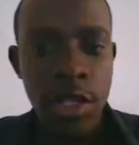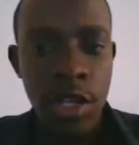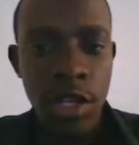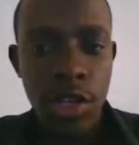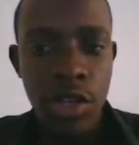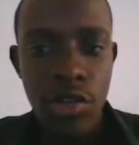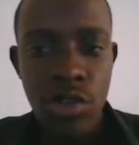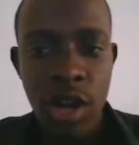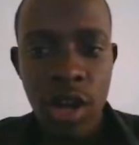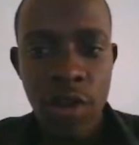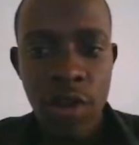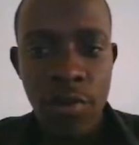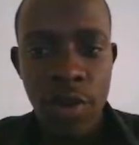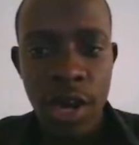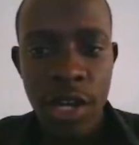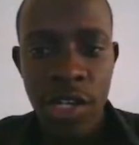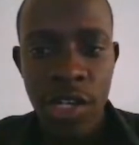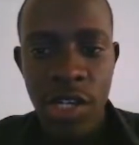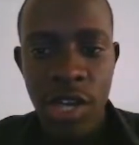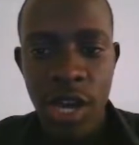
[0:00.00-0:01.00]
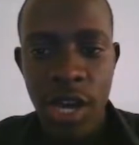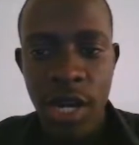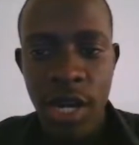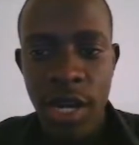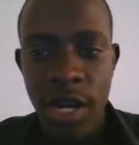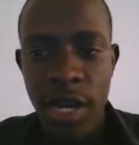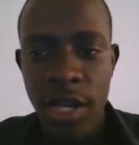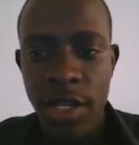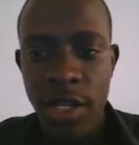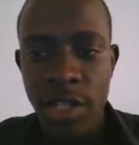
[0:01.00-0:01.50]
I need to come right here
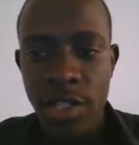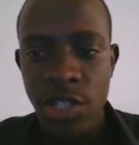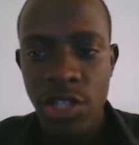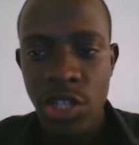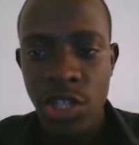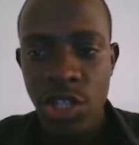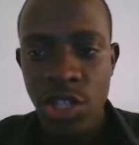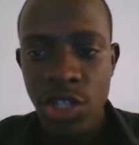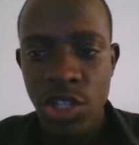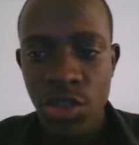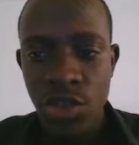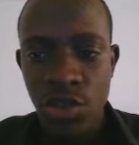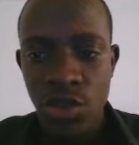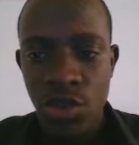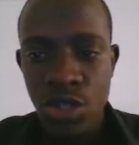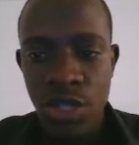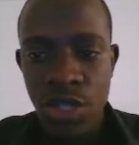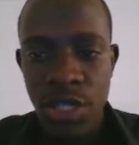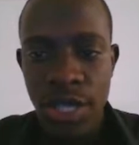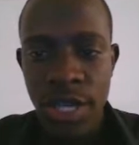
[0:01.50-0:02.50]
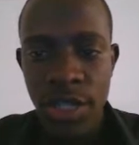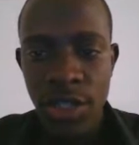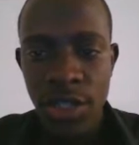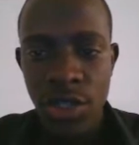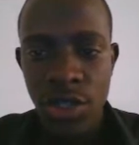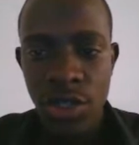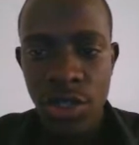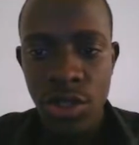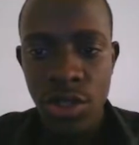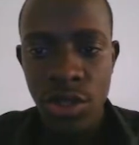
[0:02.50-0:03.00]
and change this to
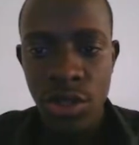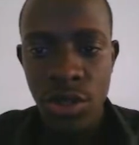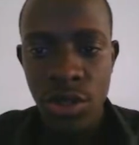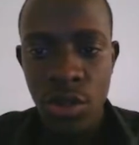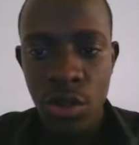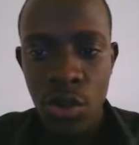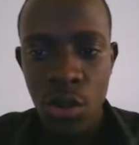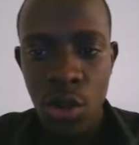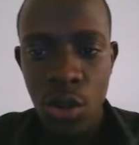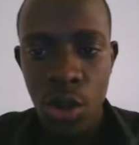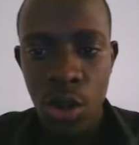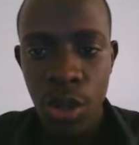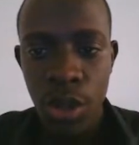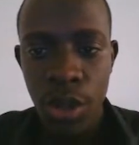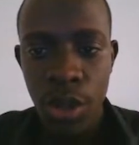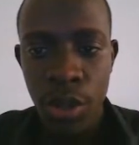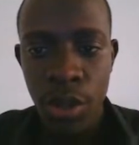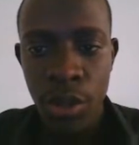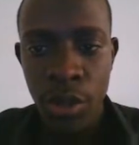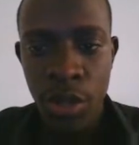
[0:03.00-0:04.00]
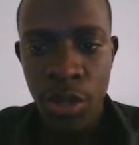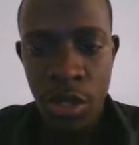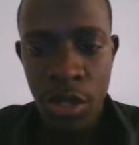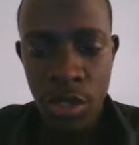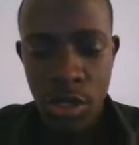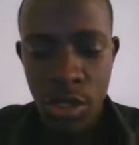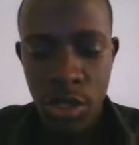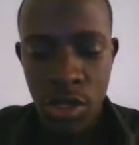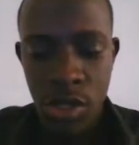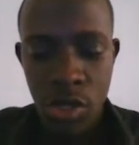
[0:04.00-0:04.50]
slash auth.
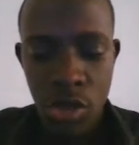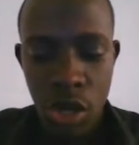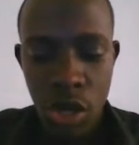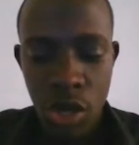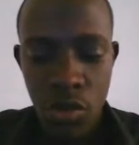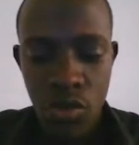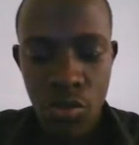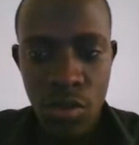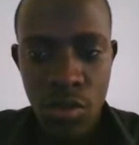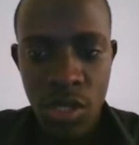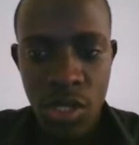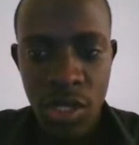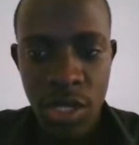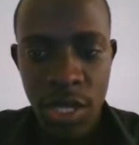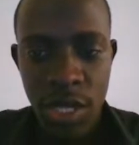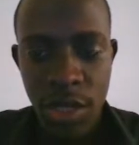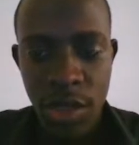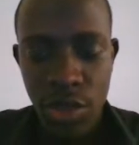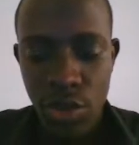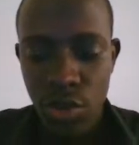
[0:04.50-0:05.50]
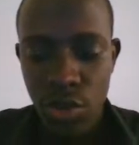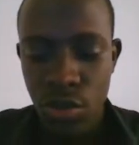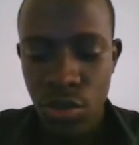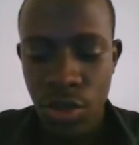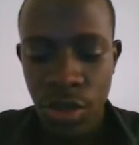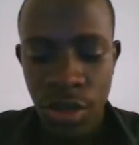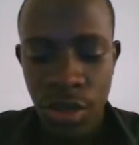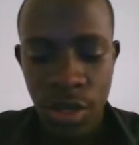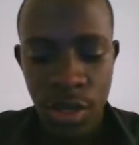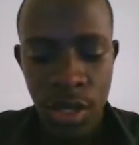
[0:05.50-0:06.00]
This is going to be slash
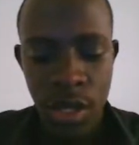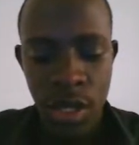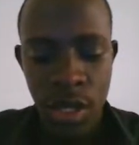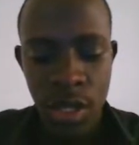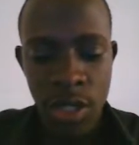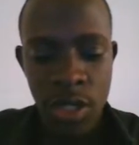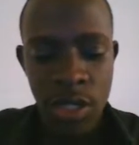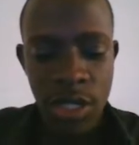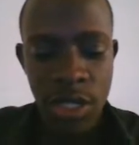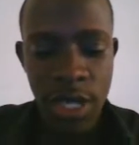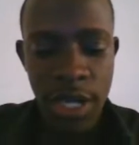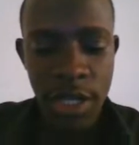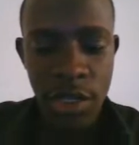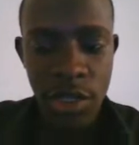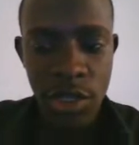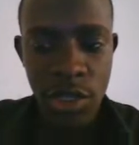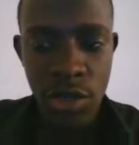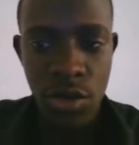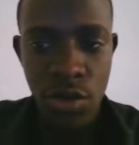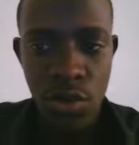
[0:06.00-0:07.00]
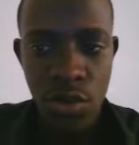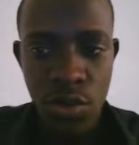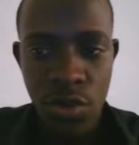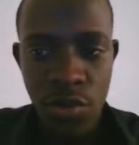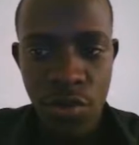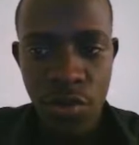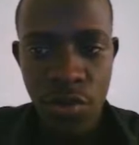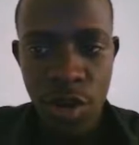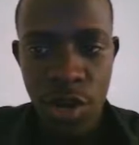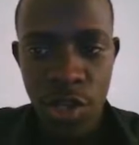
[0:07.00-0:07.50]
auth slash
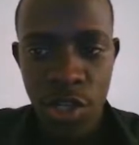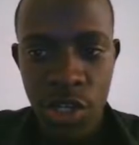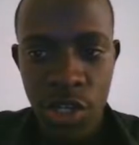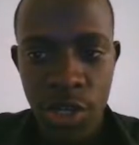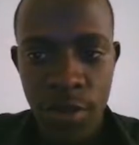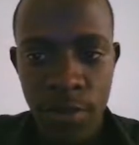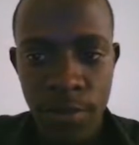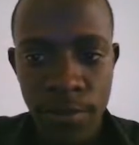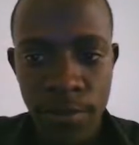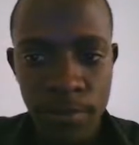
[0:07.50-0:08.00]
refresh